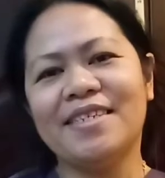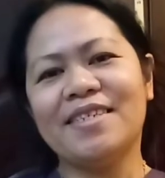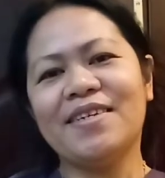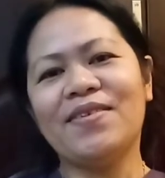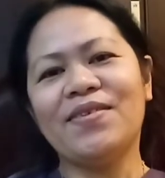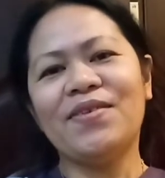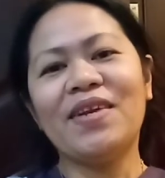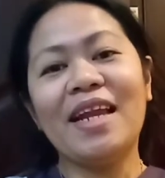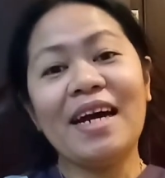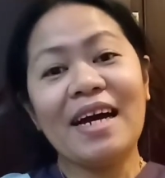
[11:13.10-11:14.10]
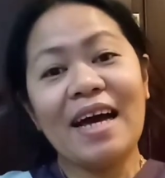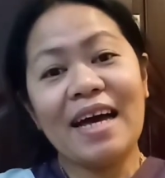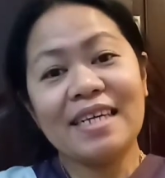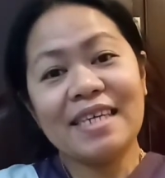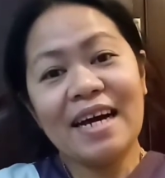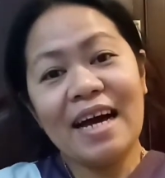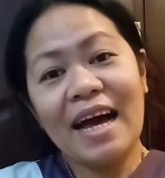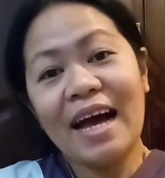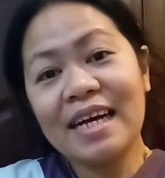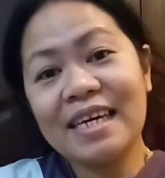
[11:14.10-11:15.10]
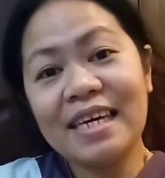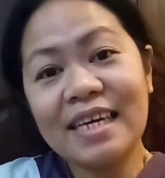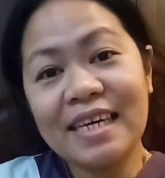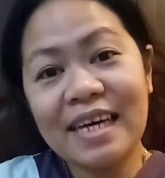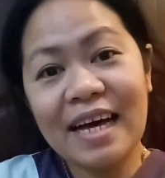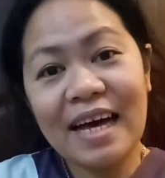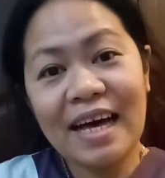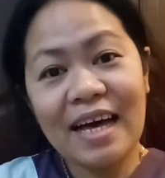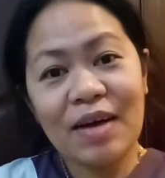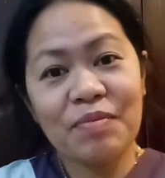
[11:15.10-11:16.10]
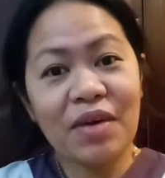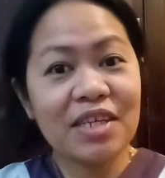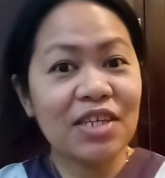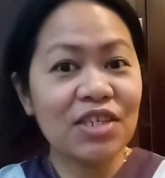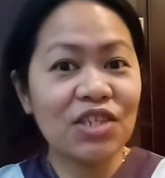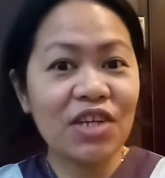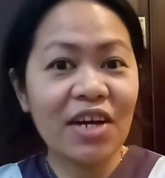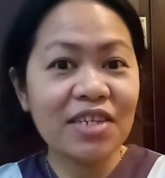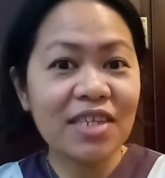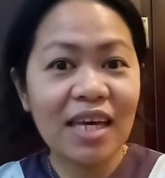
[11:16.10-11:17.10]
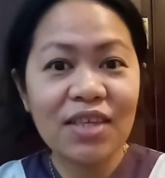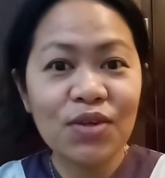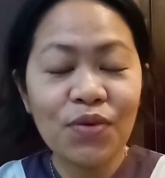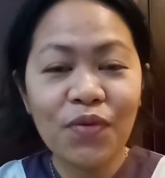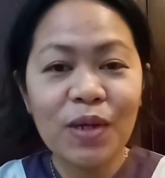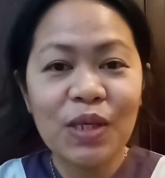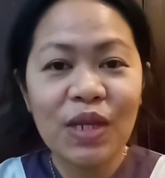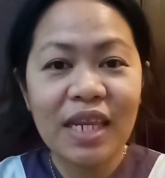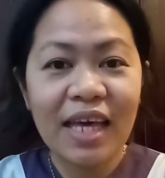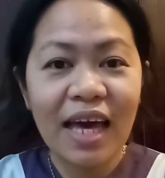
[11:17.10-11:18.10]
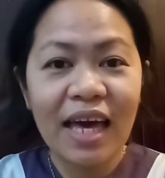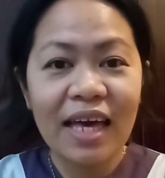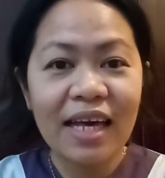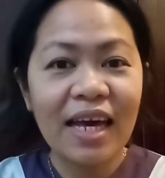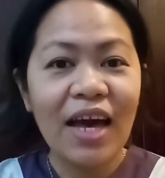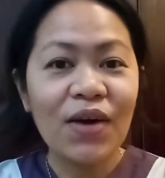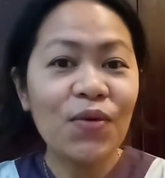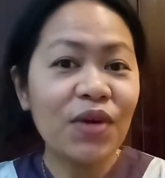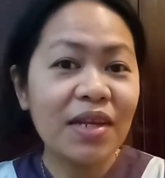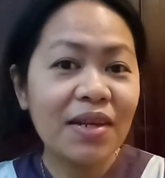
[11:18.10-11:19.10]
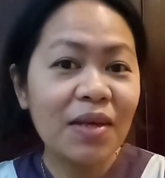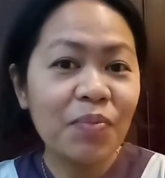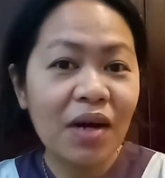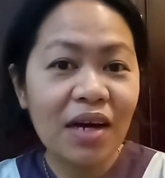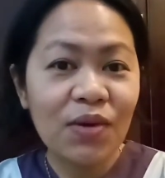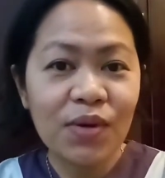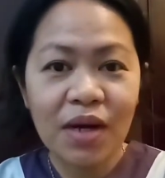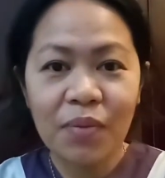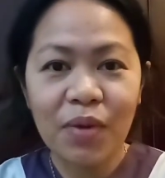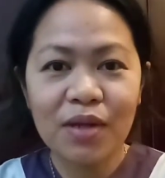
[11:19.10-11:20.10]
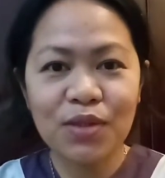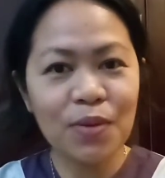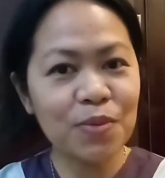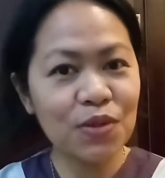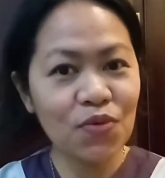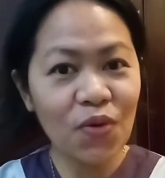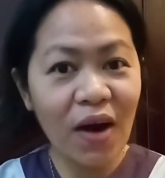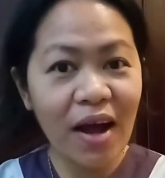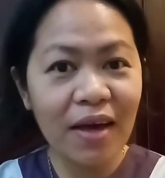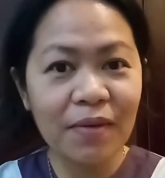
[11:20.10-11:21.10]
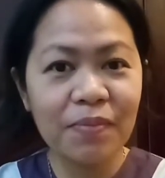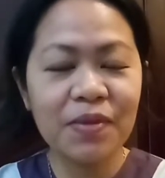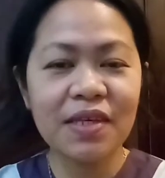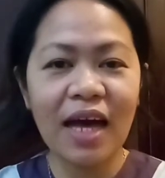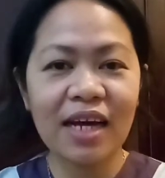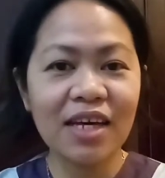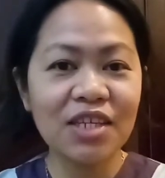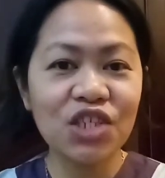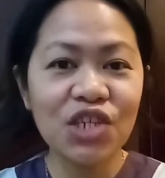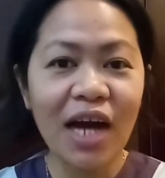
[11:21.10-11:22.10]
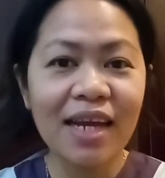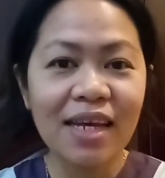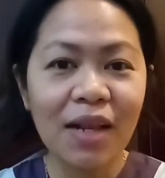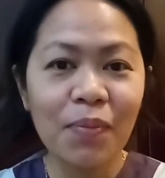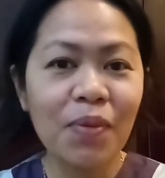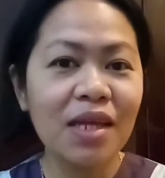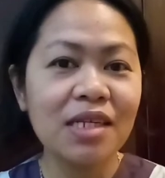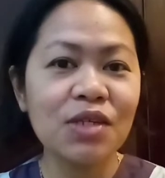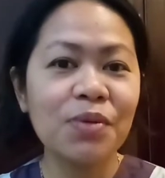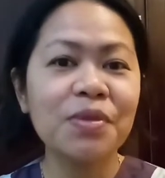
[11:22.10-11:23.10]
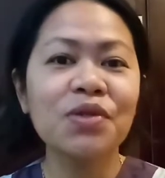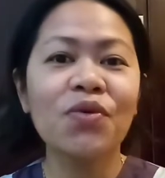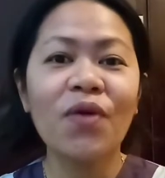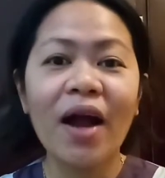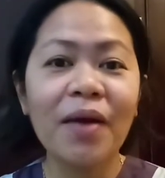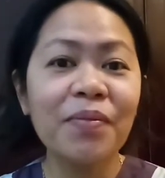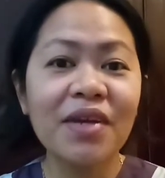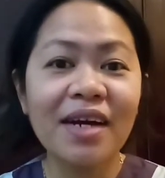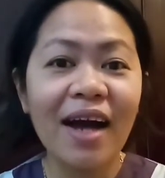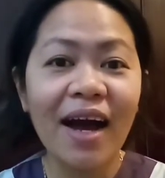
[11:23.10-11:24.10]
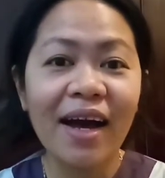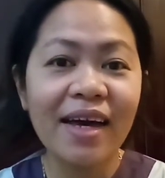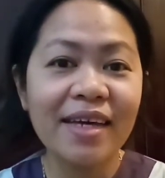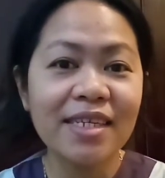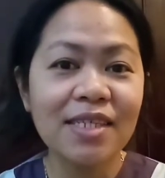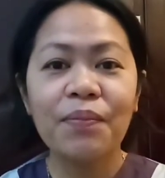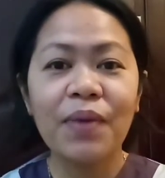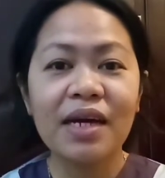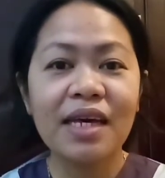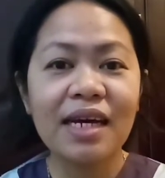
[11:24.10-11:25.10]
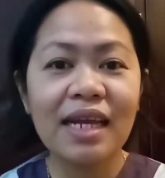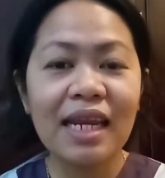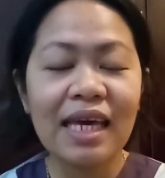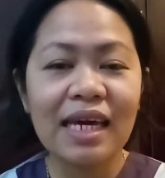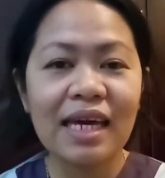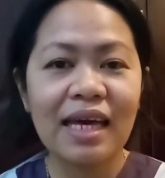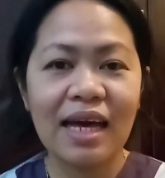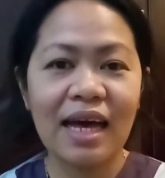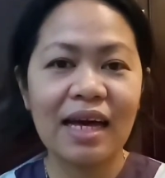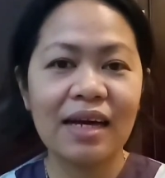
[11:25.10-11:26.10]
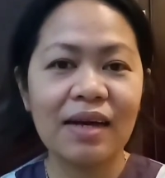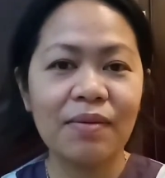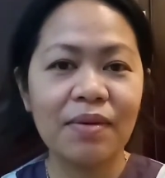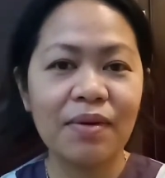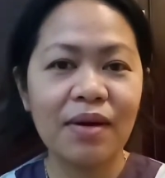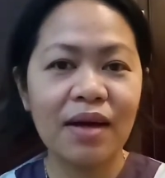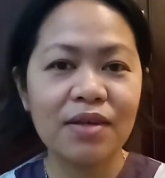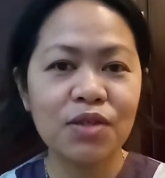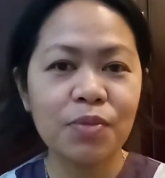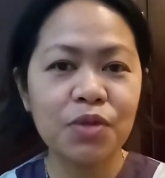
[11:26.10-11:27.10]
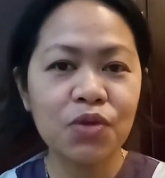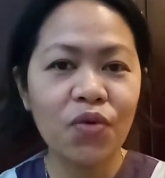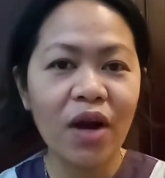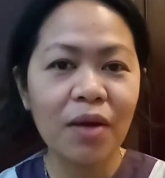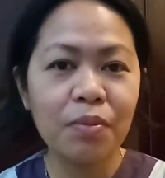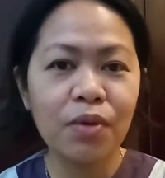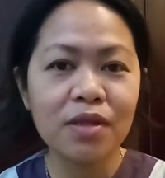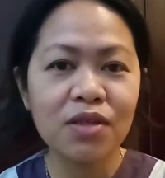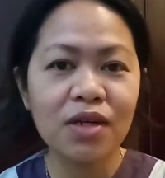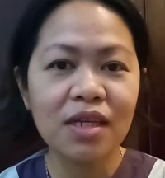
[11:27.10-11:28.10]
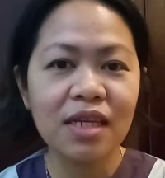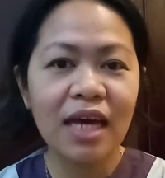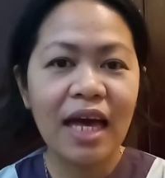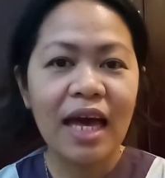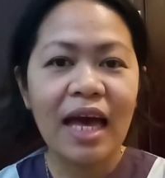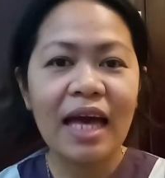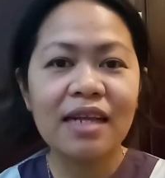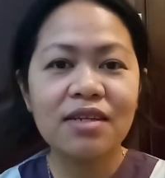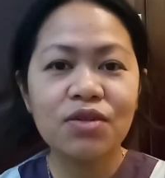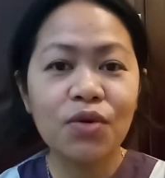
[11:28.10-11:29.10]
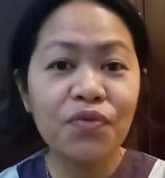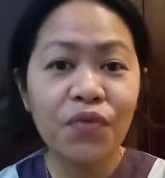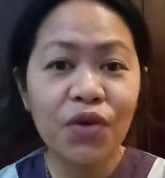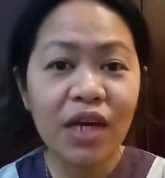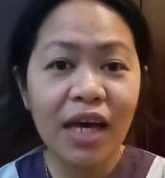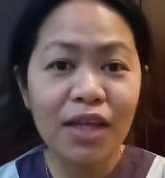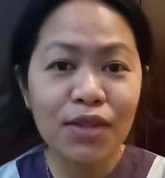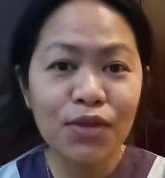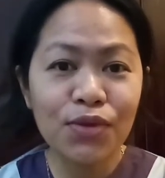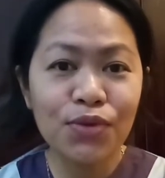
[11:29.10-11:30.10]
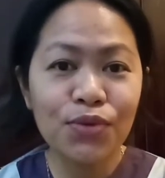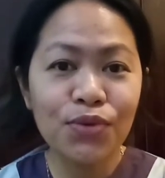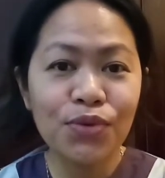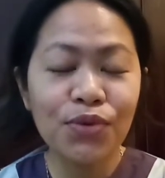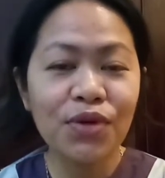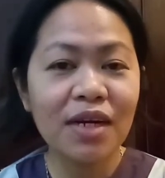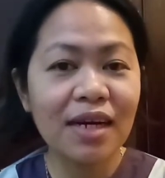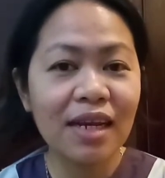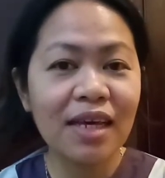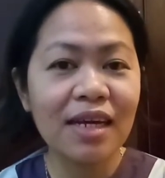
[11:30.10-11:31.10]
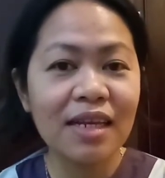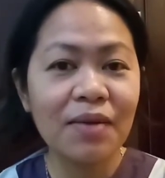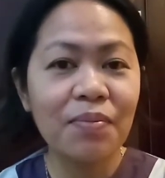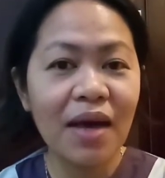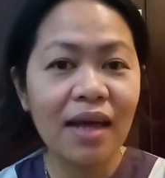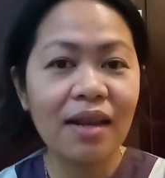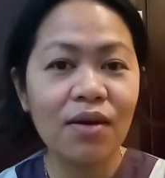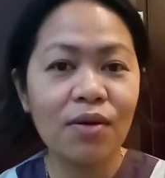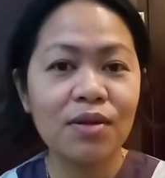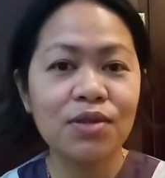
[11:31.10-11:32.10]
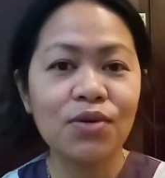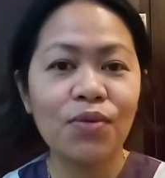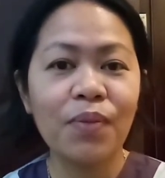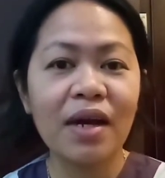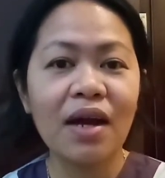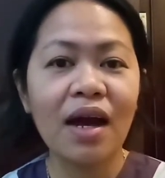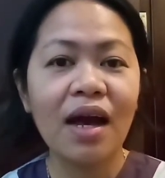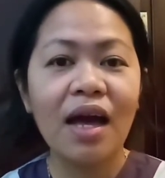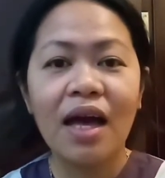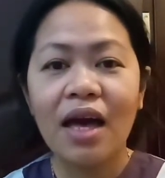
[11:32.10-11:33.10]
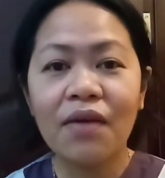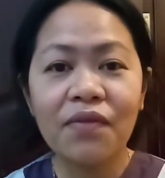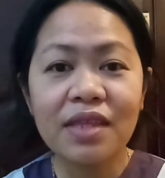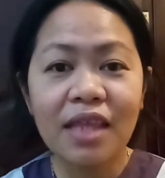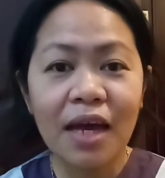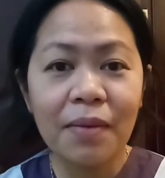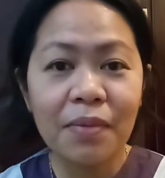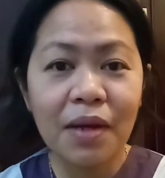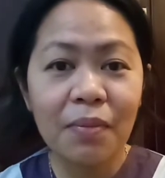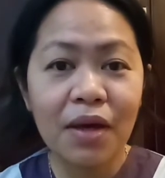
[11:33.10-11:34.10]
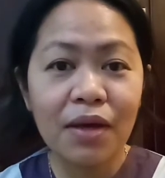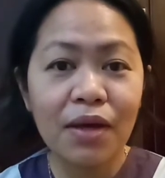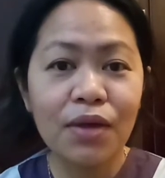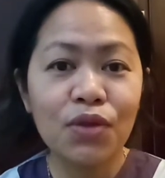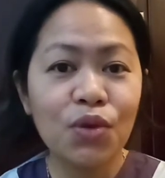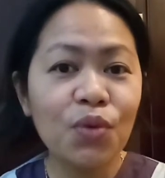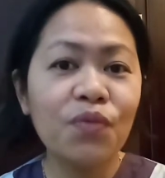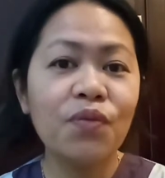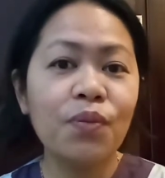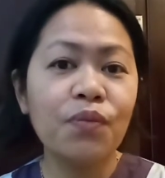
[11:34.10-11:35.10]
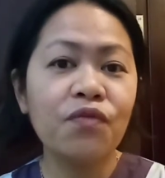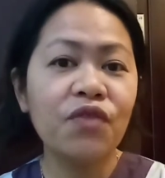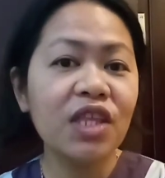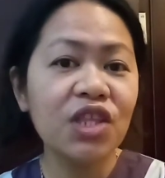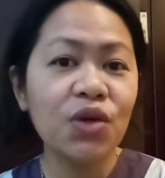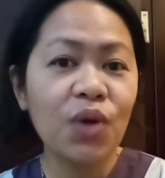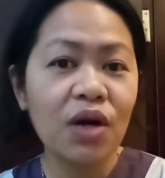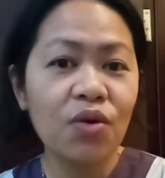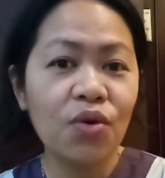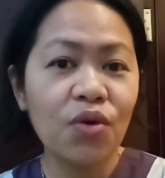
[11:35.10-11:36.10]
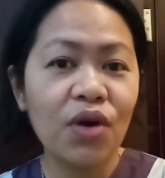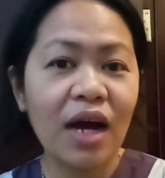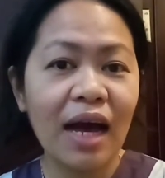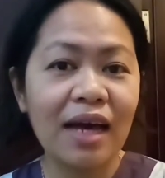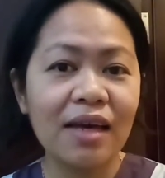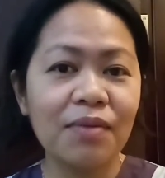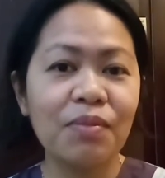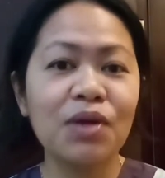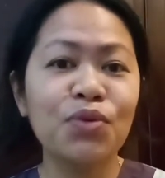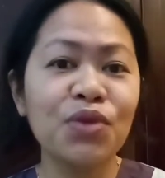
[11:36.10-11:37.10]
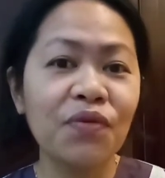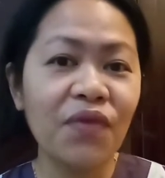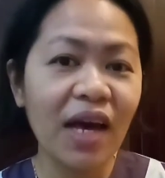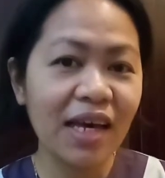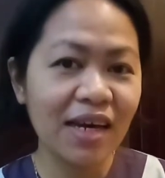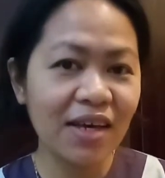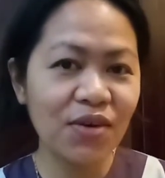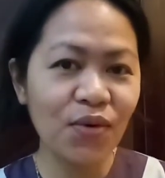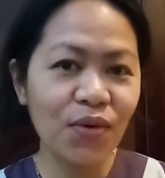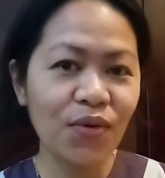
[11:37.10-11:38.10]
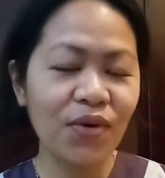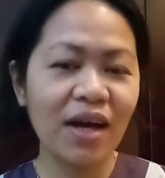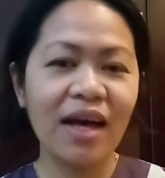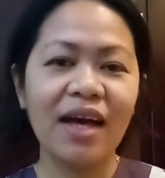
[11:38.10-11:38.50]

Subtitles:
So yun lang, guys, ang aking maisi-share sa inyo for today. Kung hindi pa kayo nakapag-subscribe sa aking channel, please subscribe na, guys. Paki-click ang subscribe button and don't forget to click the bell also, para every time na may new video ako ay ma-notify kayo.